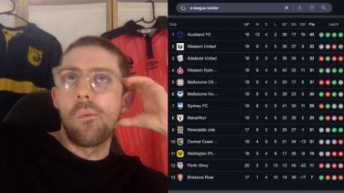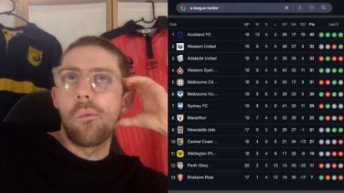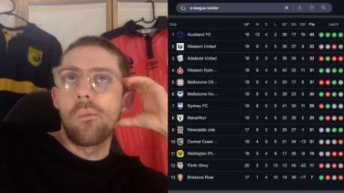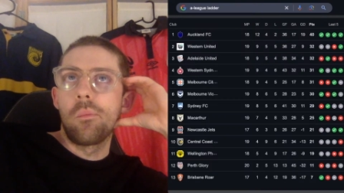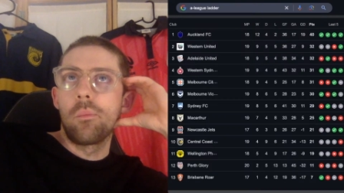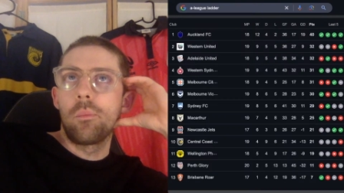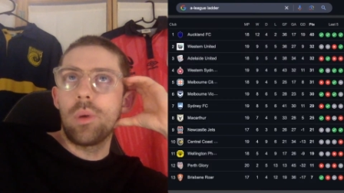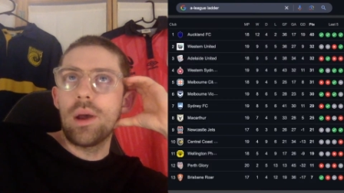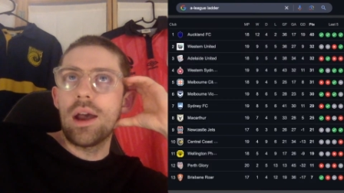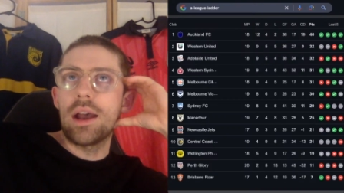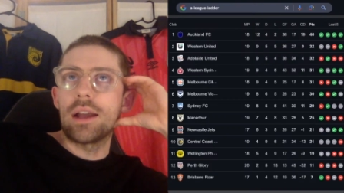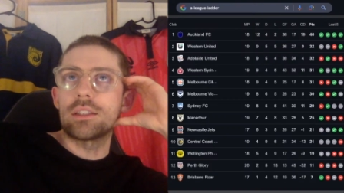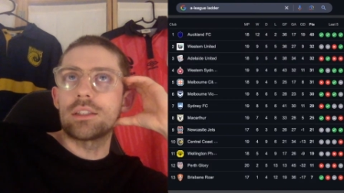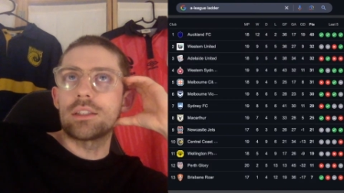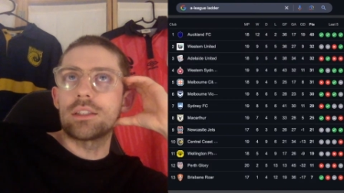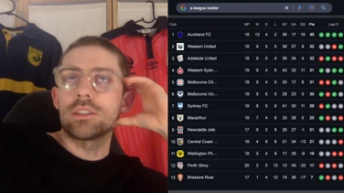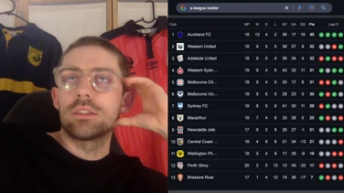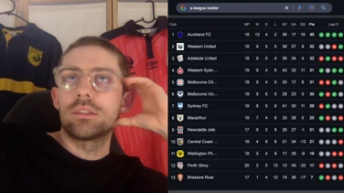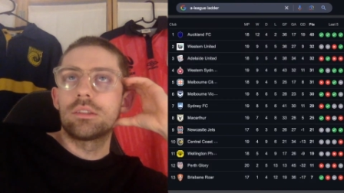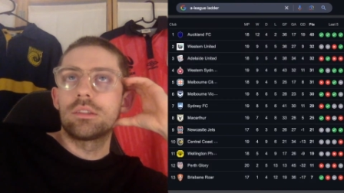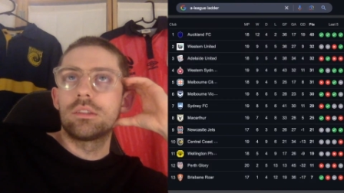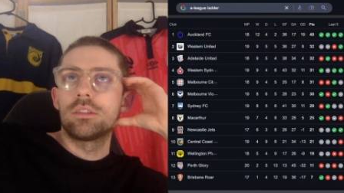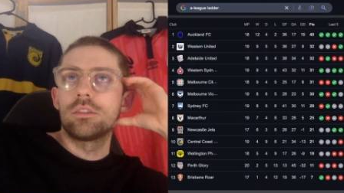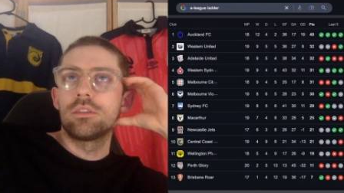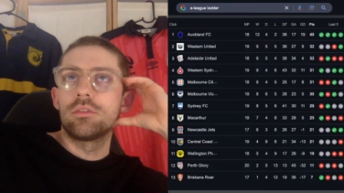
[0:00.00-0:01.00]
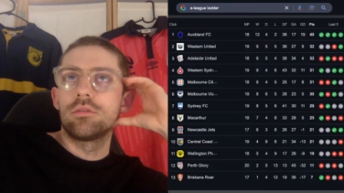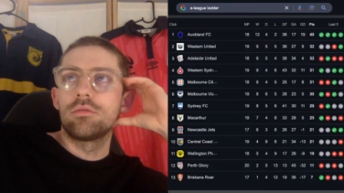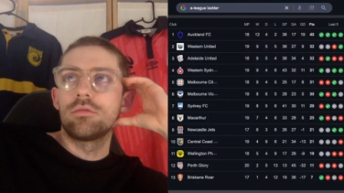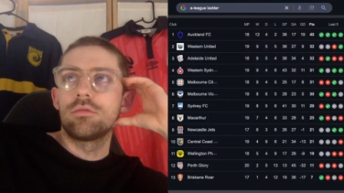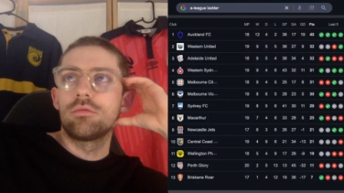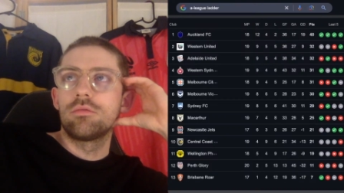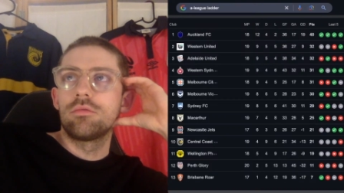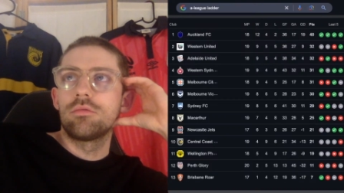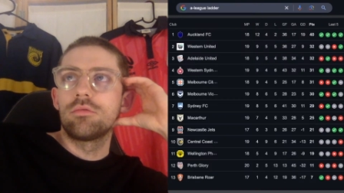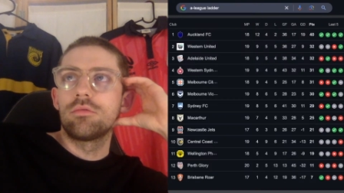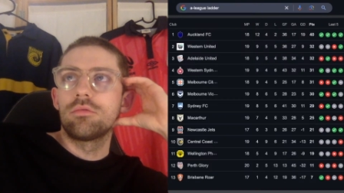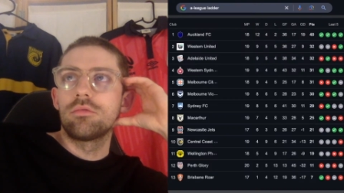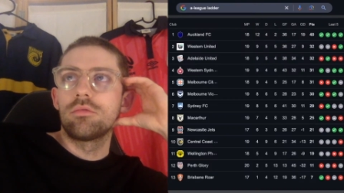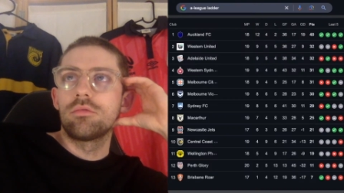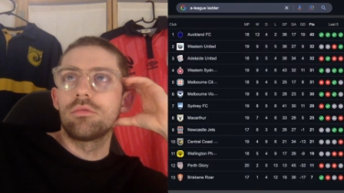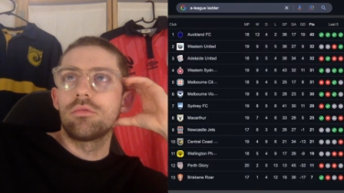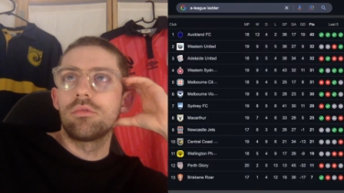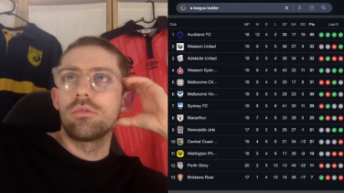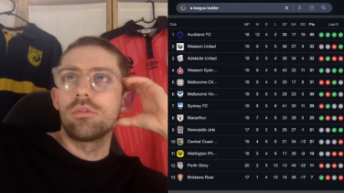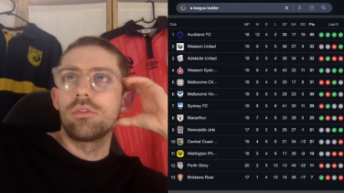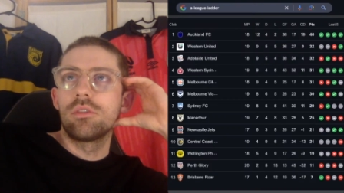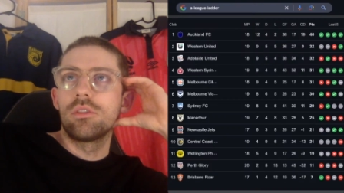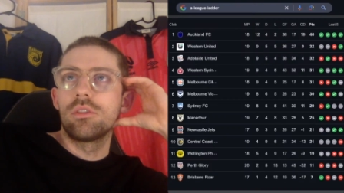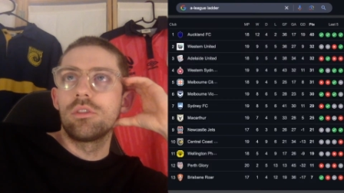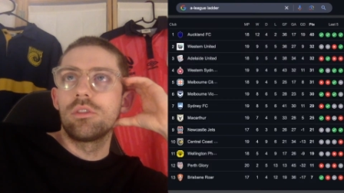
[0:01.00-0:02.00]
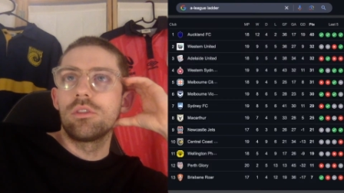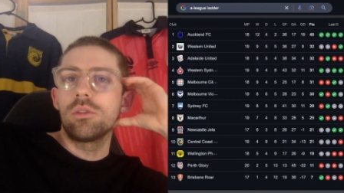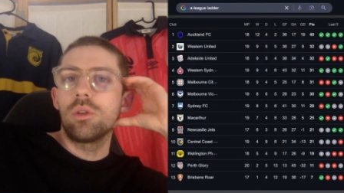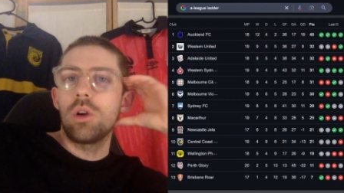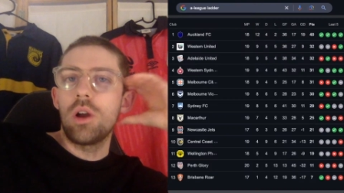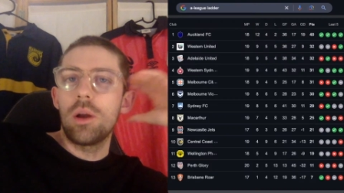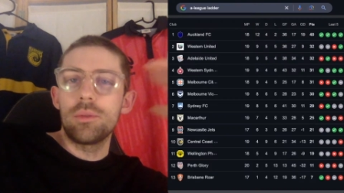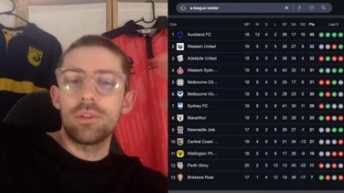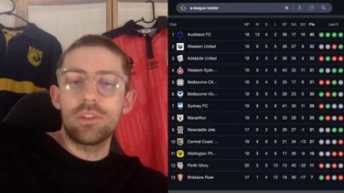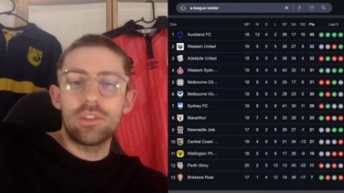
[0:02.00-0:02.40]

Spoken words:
But, well,